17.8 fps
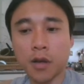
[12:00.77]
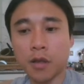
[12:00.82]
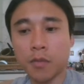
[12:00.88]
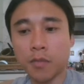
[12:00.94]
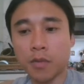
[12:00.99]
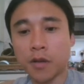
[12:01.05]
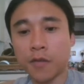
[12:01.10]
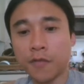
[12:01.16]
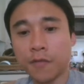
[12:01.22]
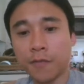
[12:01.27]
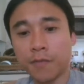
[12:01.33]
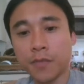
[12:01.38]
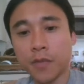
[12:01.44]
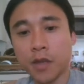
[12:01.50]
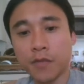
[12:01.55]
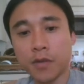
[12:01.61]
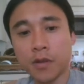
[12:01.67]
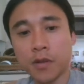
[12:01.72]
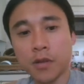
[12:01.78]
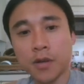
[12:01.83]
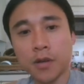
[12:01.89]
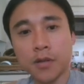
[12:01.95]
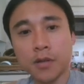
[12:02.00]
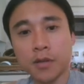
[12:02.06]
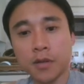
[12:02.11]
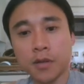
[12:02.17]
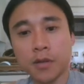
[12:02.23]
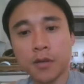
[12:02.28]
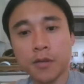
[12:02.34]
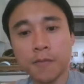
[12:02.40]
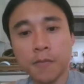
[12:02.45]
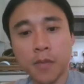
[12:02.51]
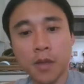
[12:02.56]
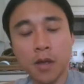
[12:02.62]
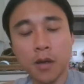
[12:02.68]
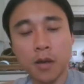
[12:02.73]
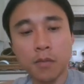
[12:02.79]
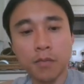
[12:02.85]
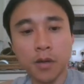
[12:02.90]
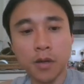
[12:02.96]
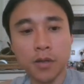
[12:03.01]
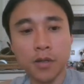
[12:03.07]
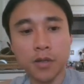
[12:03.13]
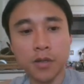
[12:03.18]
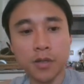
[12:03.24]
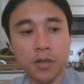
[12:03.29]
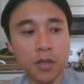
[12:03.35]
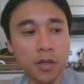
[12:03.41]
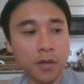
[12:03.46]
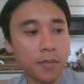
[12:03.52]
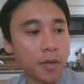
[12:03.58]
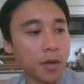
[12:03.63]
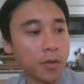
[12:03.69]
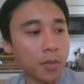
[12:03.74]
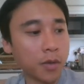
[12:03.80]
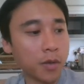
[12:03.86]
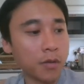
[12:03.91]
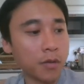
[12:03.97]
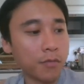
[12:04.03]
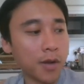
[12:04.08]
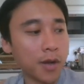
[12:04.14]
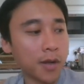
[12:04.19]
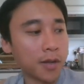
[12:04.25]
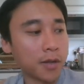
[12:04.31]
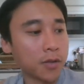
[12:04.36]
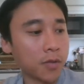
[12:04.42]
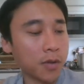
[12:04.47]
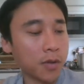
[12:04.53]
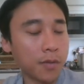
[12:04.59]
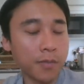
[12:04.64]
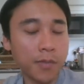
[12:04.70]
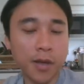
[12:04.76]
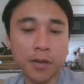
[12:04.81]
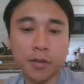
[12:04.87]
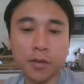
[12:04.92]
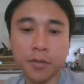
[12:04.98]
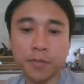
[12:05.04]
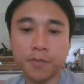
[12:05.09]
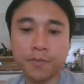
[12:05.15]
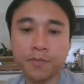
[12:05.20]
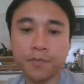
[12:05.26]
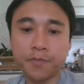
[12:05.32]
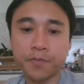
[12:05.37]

the bluff even in hindsight, but just a shame that we ran into it that time.